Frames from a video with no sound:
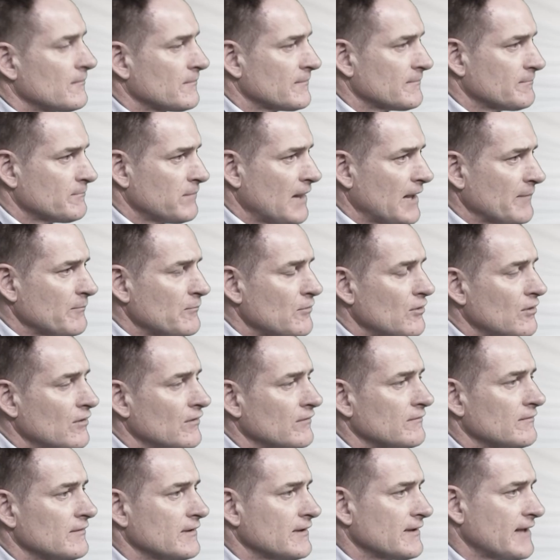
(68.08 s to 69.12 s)
Blackmore
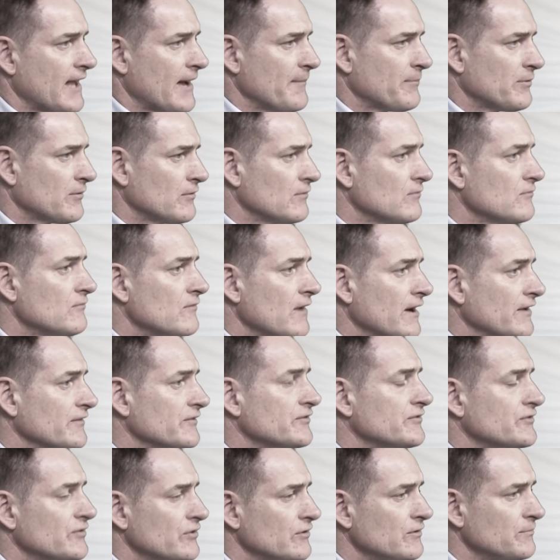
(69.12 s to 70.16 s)
Capital runs
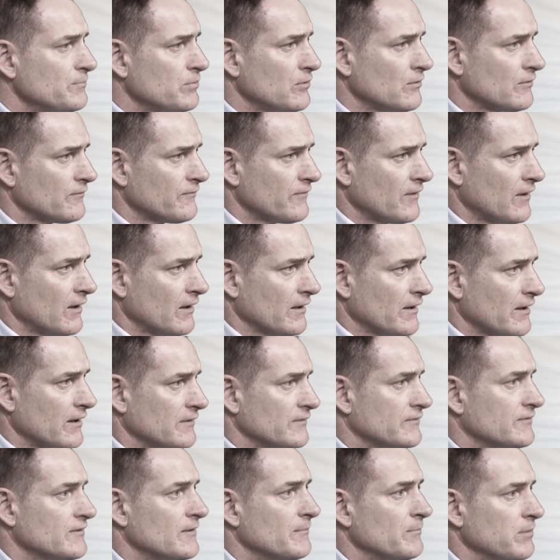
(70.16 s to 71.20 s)
two portfolios:
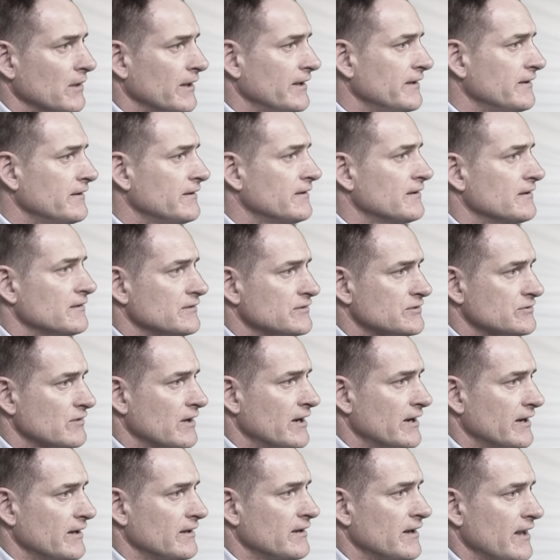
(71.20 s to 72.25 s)
the blended
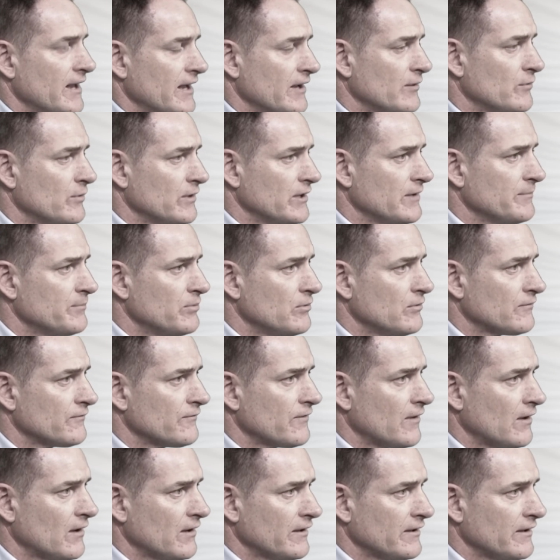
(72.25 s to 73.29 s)
Australian equity
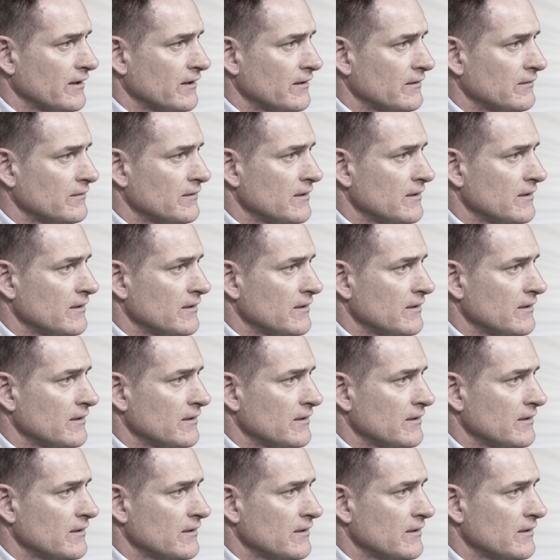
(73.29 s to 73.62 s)
portfolio,